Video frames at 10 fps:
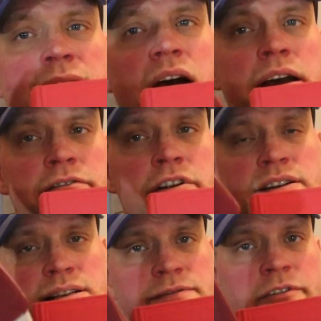I've
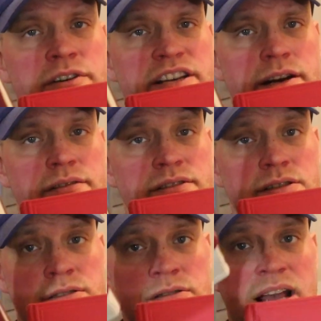read this for
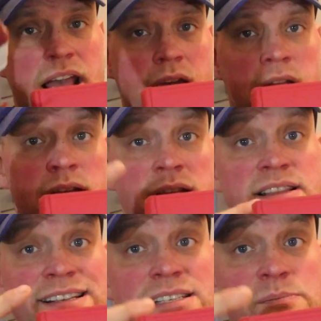years, and
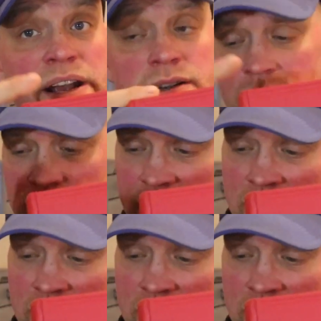this is better.